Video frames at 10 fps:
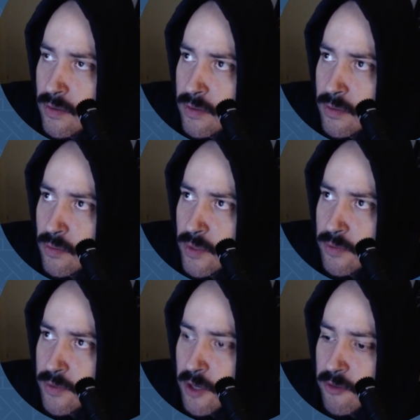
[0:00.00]
when
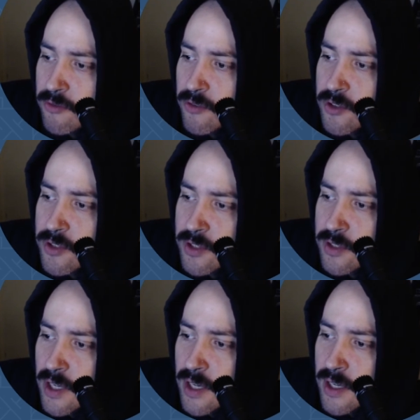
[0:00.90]
our first,
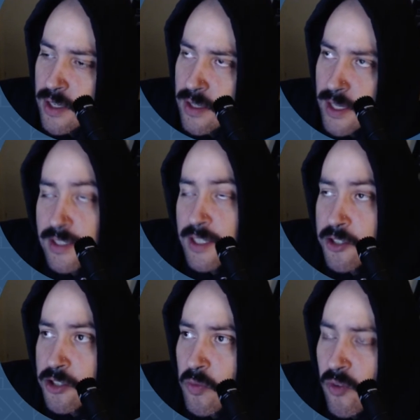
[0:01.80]
I guess, initial
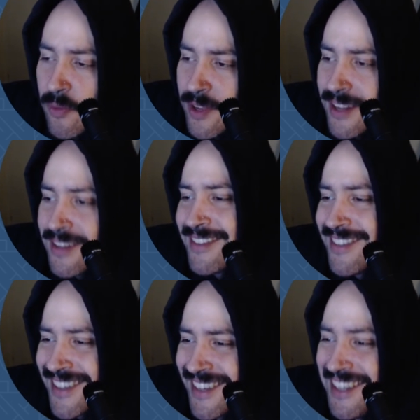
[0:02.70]
deployment and then the
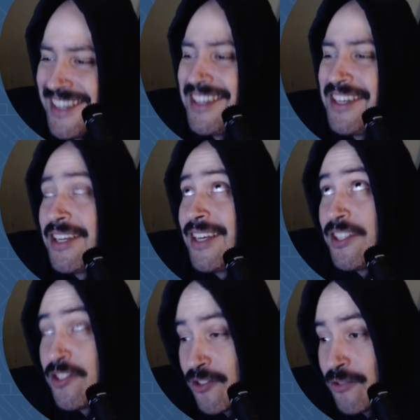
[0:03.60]

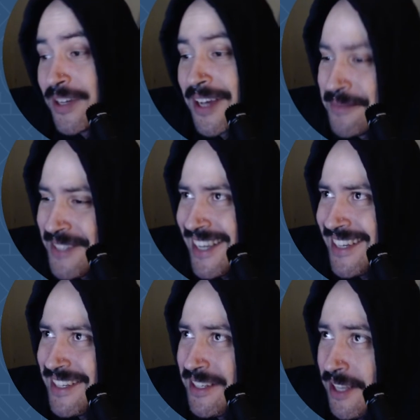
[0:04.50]
ensuing update,
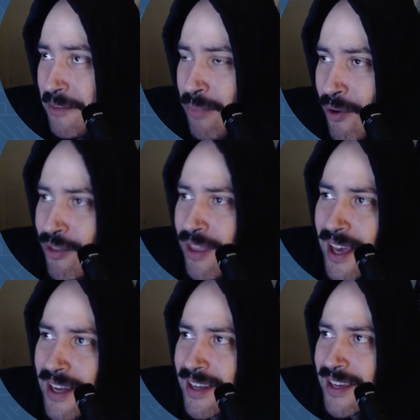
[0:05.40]
they both had
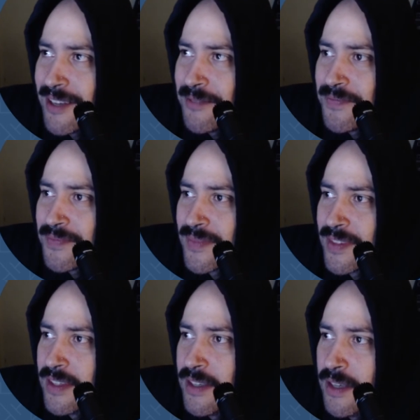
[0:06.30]
a
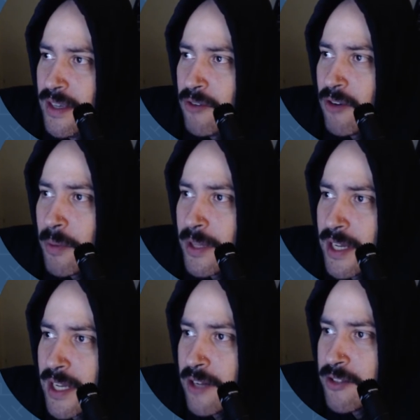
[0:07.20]
replica
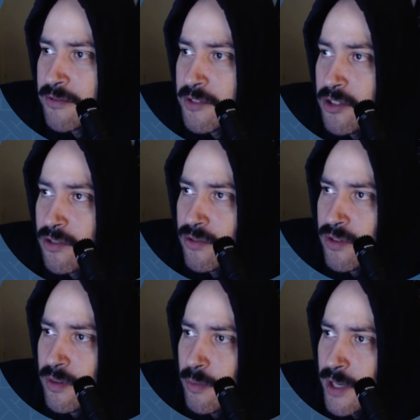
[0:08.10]
count of 2.
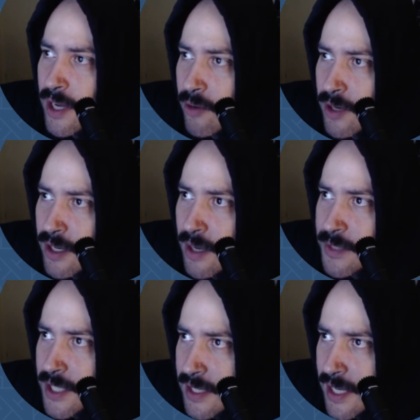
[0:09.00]
But now we're going to
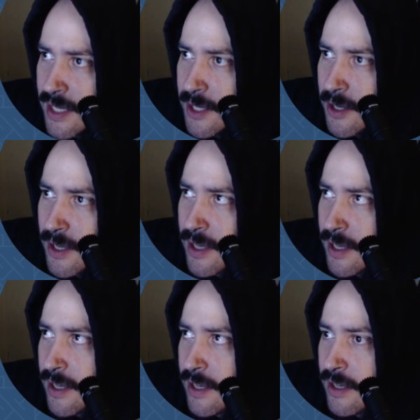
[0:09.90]
update that.
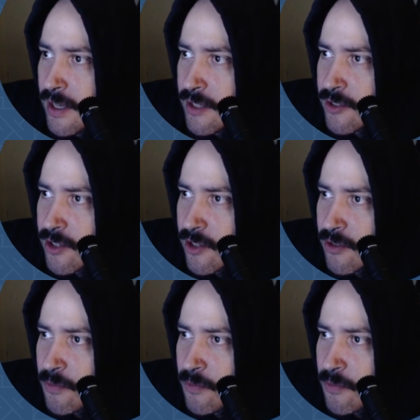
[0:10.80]
And so